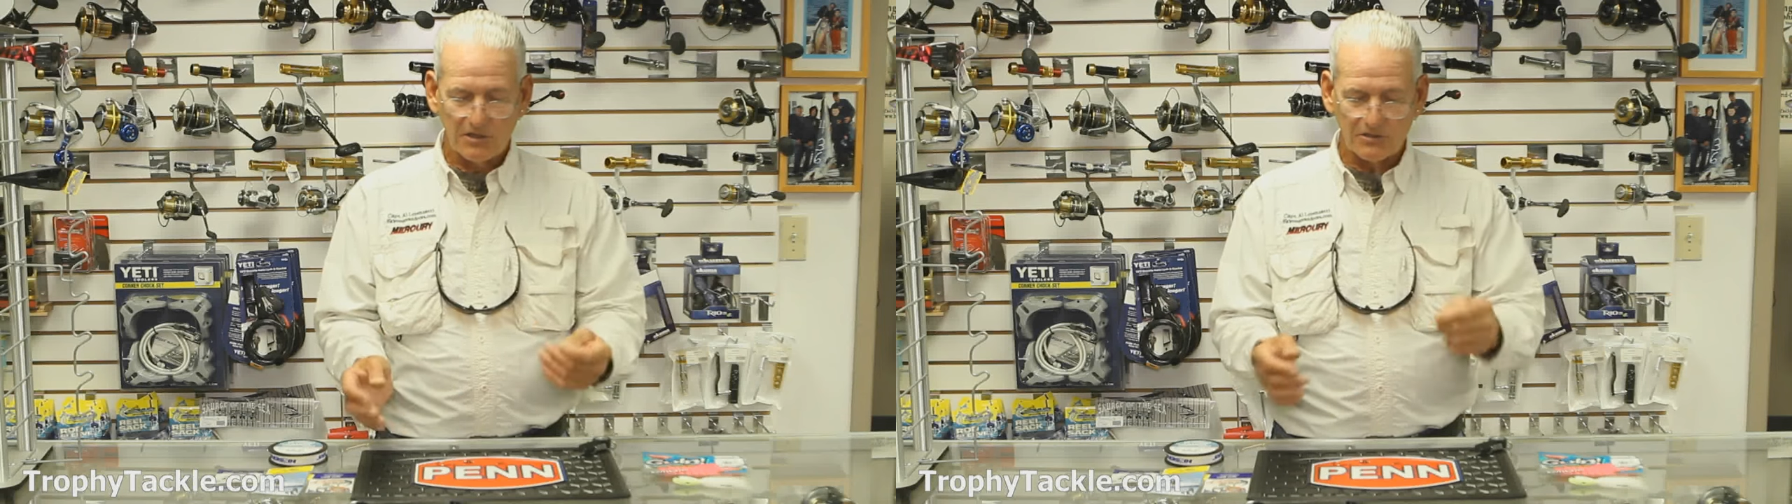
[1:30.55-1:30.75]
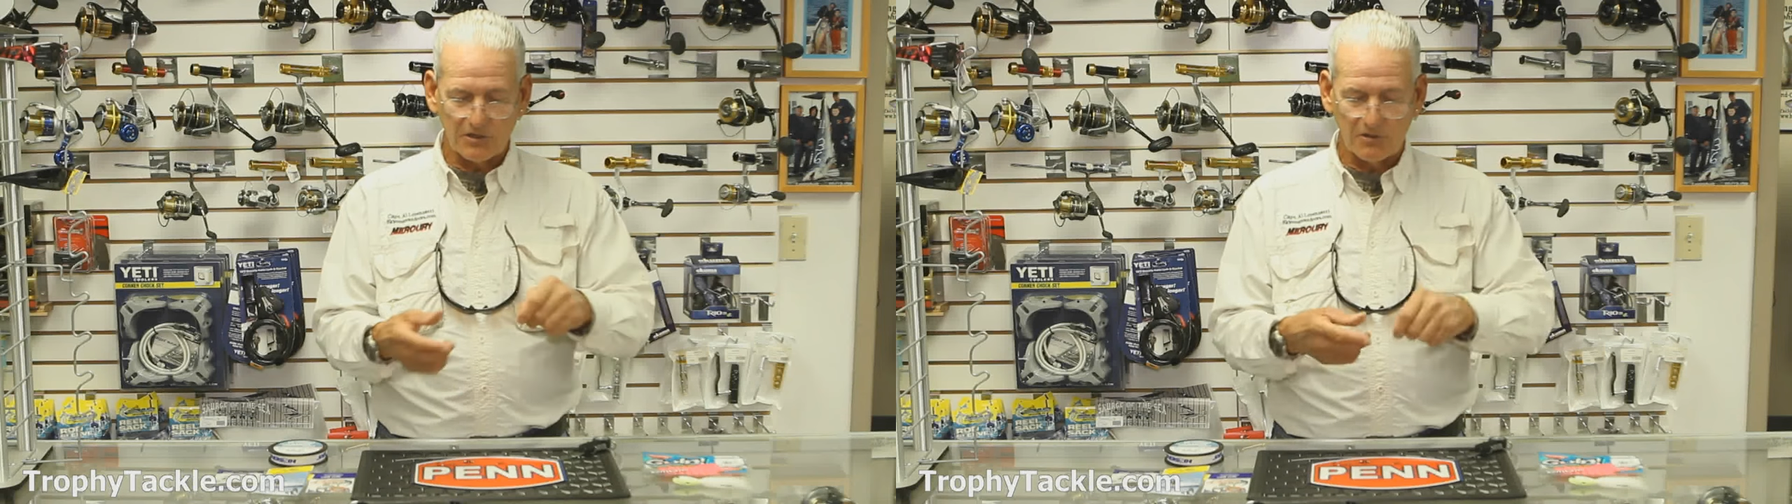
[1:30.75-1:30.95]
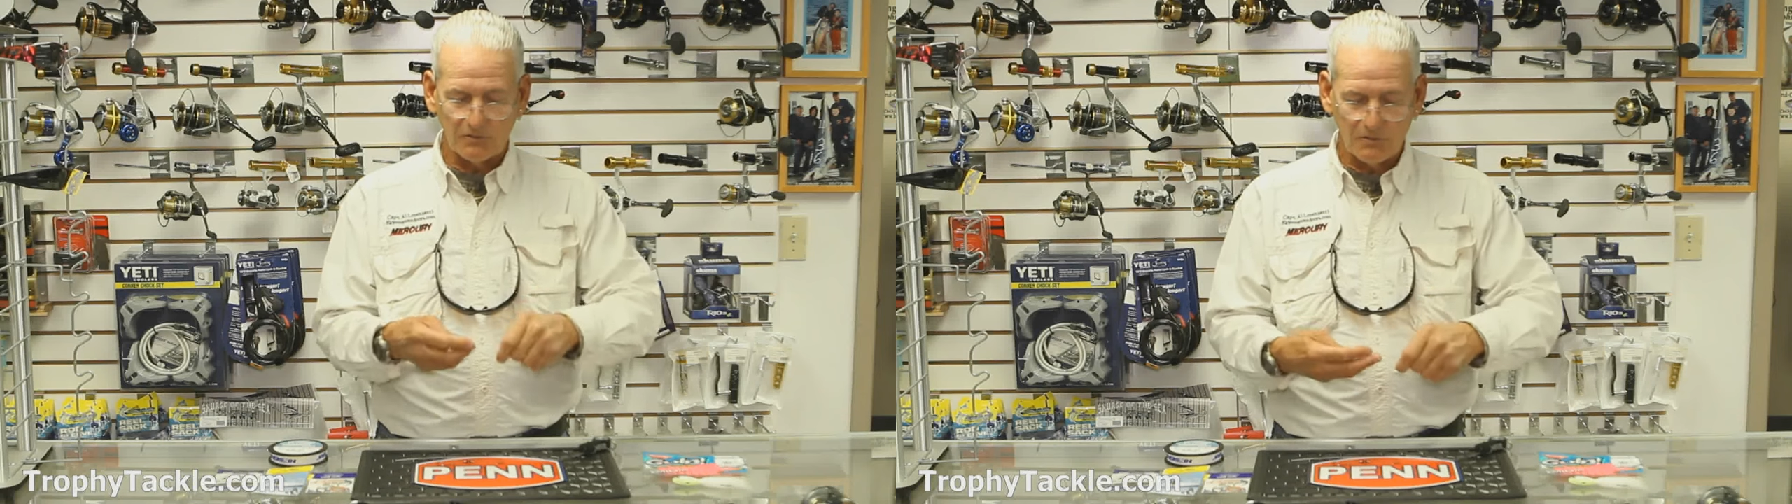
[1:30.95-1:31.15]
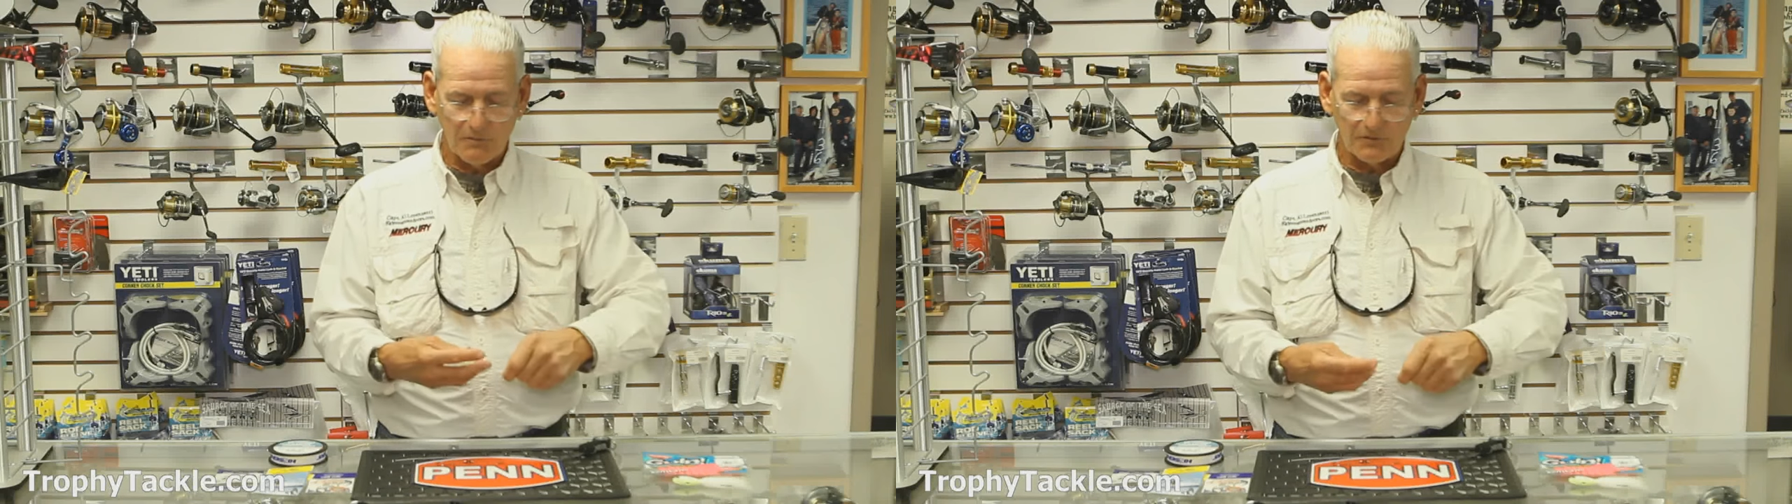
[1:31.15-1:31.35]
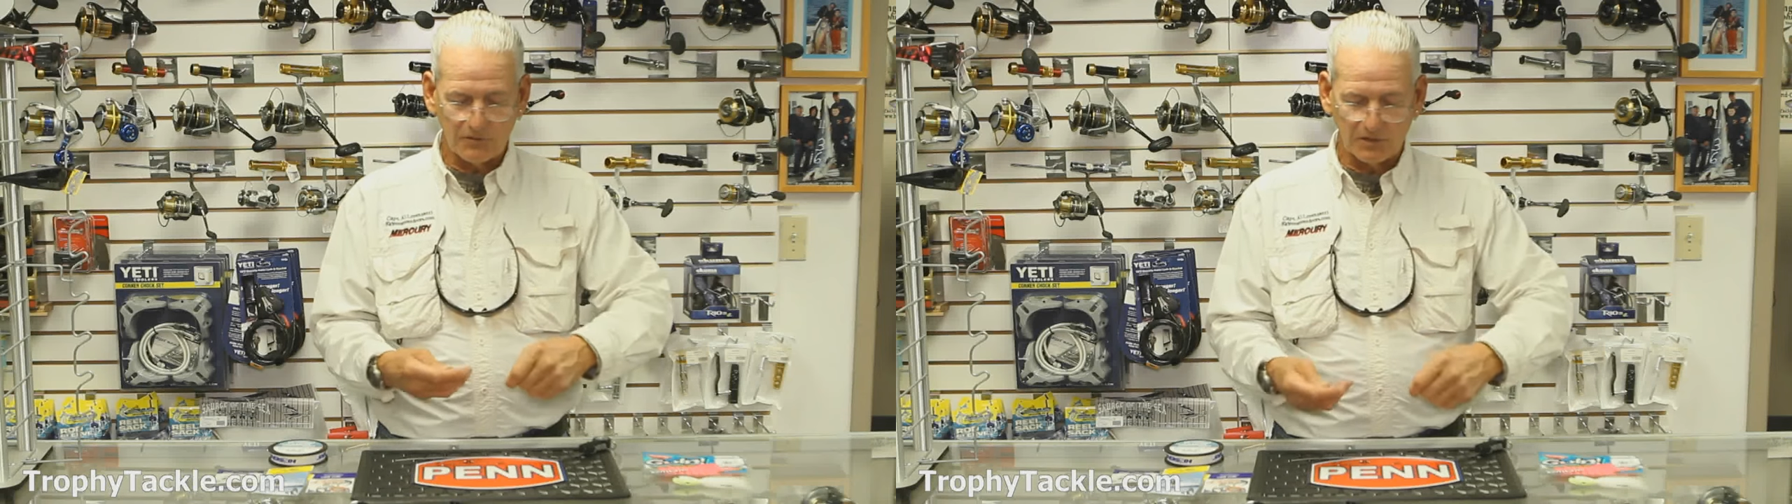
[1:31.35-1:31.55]
So
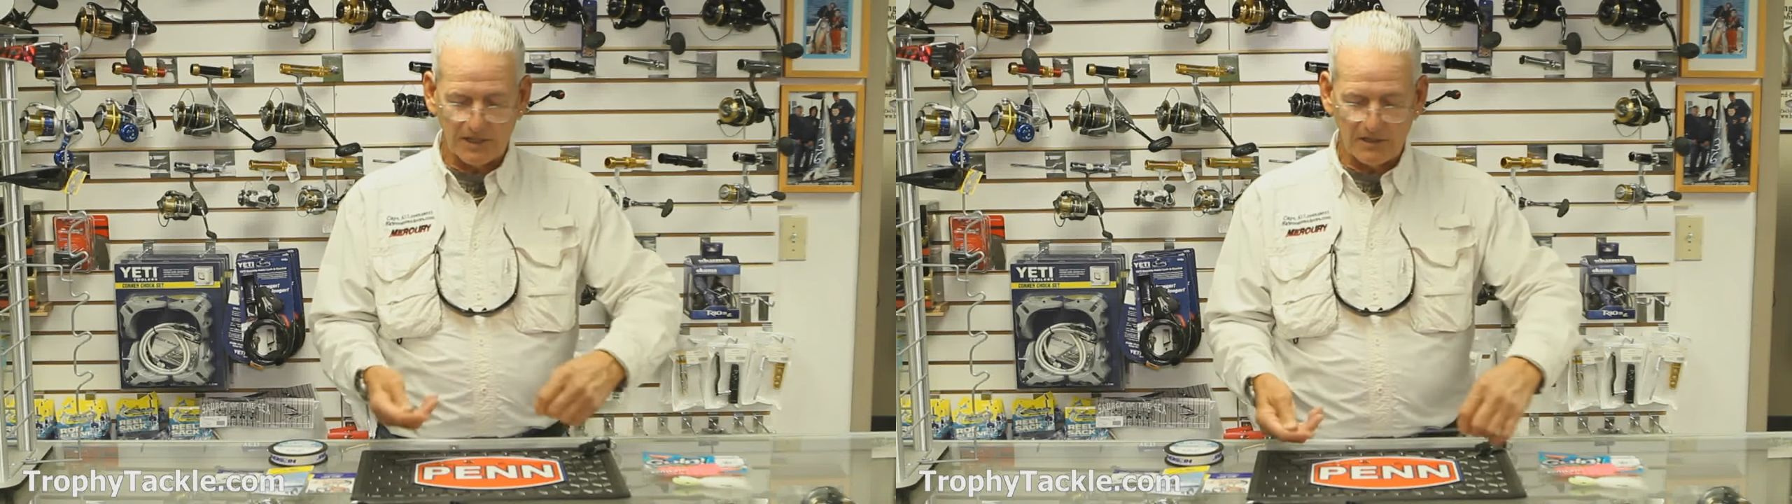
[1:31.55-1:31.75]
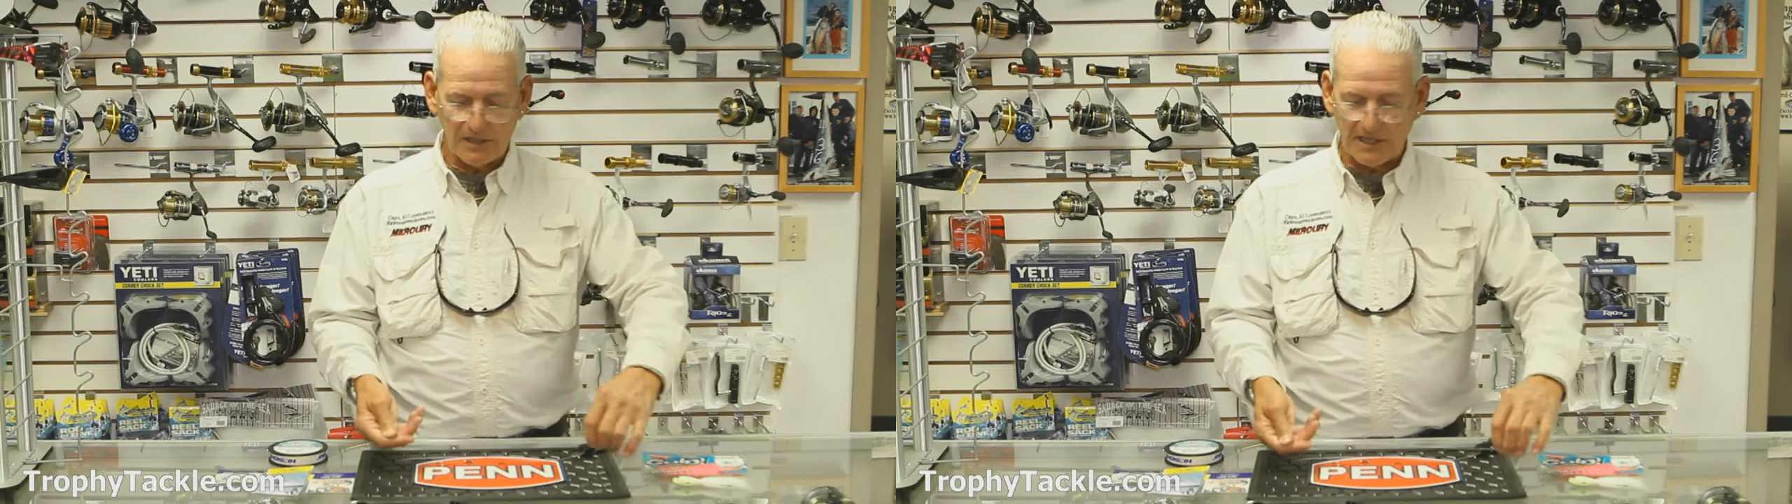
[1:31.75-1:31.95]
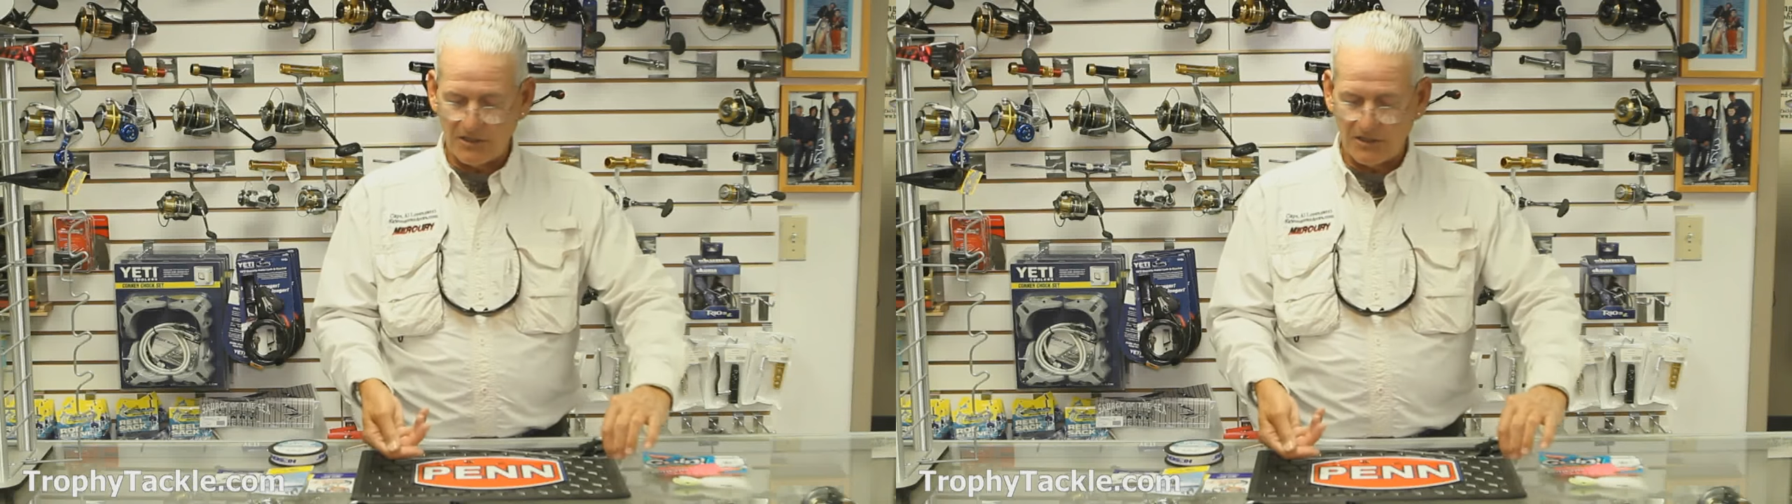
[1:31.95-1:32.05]
the leader that I